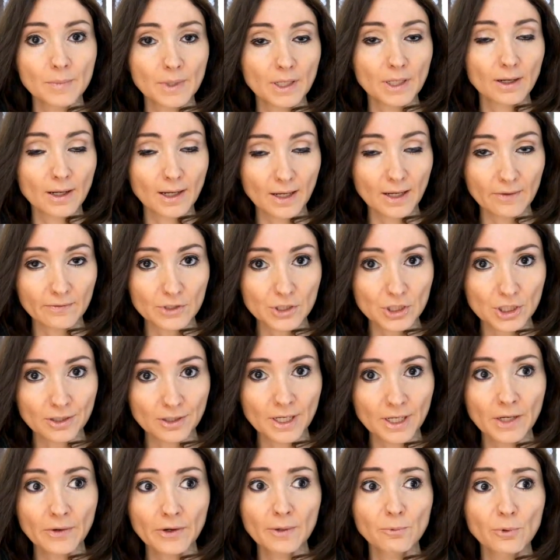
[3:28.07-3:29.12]
that I haven't shared
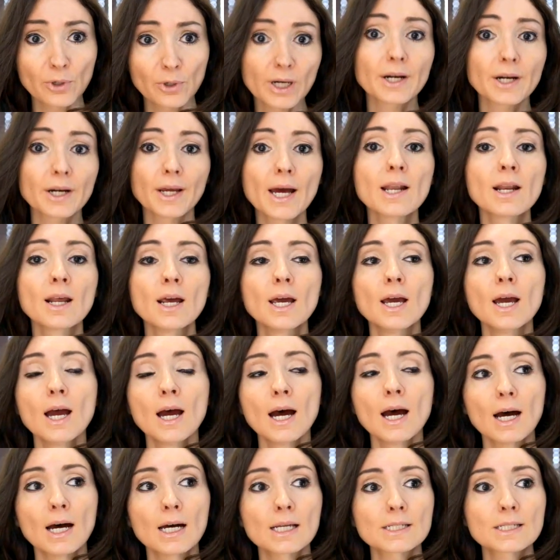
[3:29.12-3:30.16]
anywhere yet.
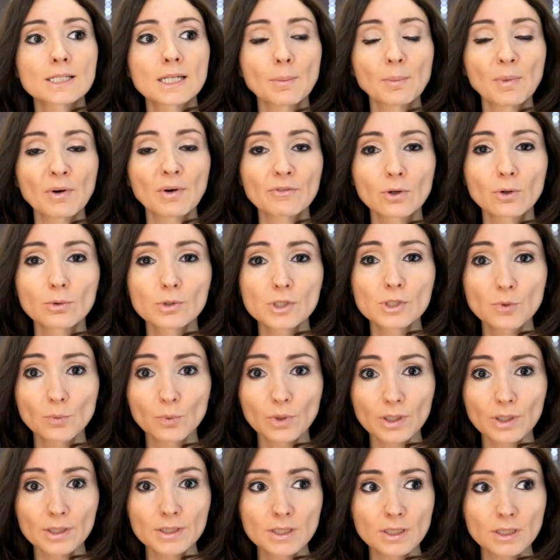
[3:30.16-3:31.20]
Uh, some of those
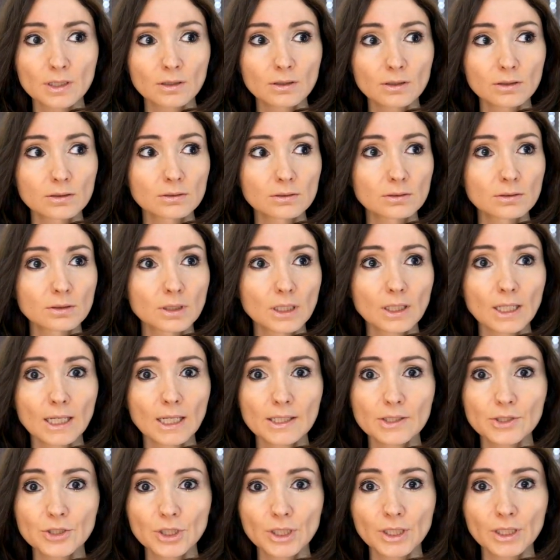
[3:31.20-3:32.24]
words include
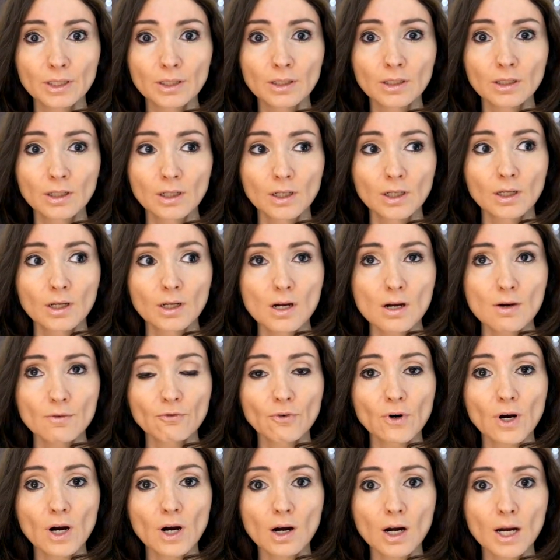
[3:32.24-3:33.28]
election,
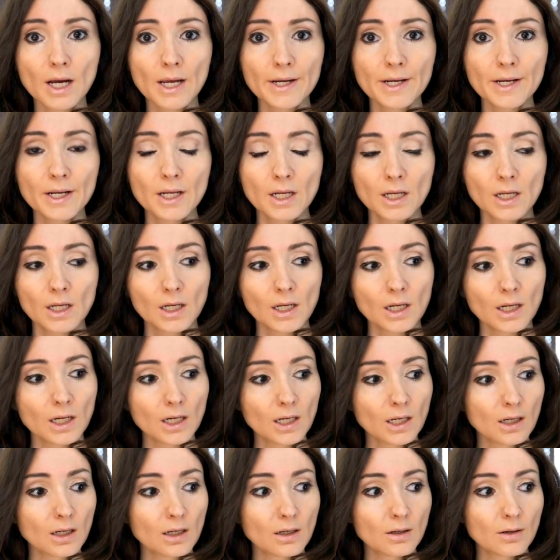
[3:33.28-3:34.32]
fraud,
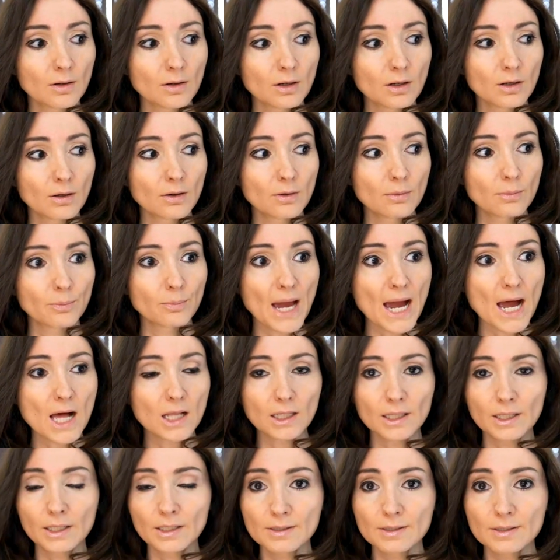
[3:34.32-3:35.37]
uh, mm.
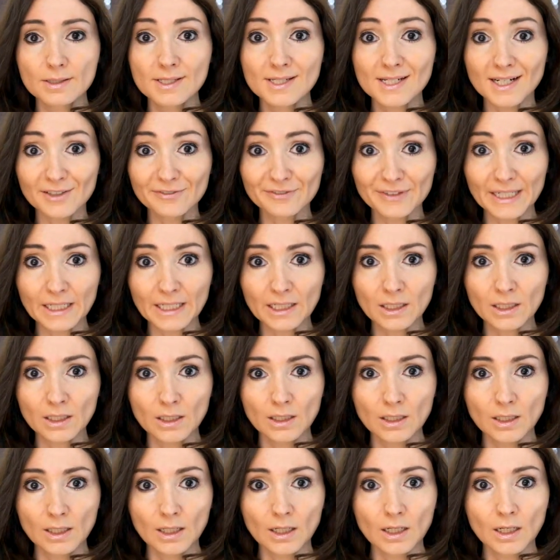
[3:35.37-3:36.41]
ballot stuffing,
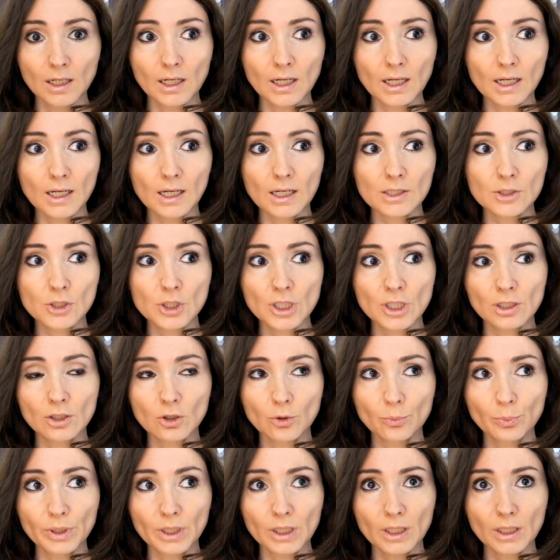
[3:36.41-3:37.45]
uh,
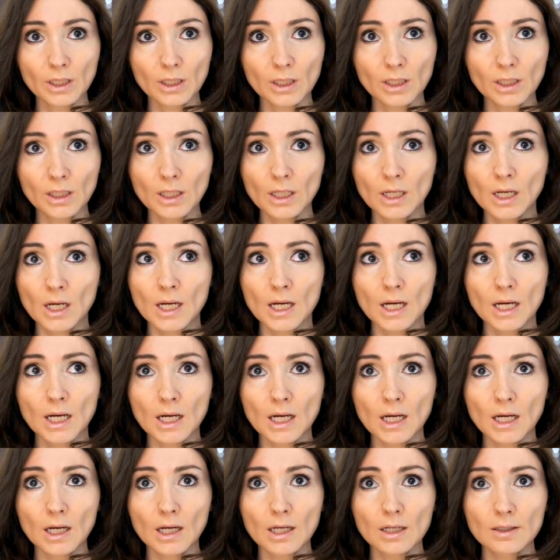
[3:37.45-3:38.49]
GOP,
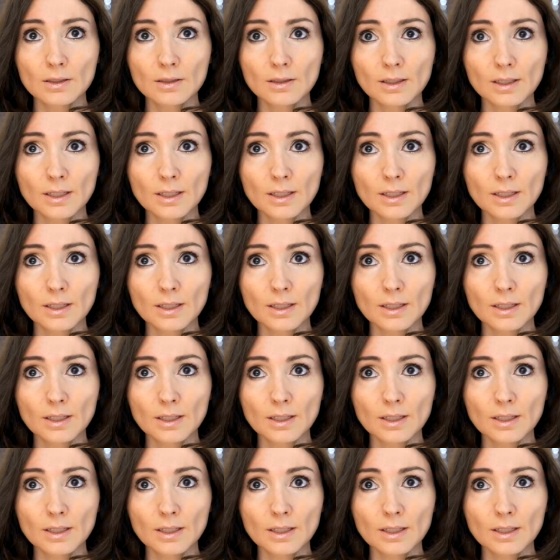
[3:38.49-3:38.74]
uh,